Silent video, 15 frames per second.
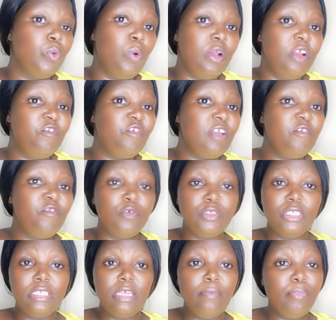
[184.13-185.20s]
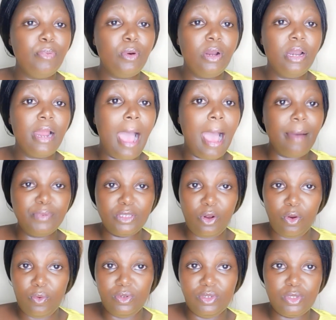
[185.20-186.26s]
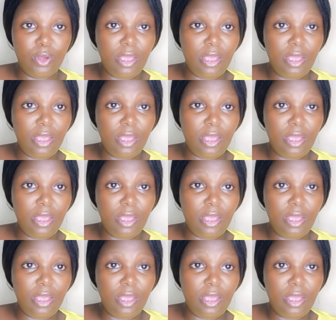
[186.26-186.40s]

qualify for simple apps loans.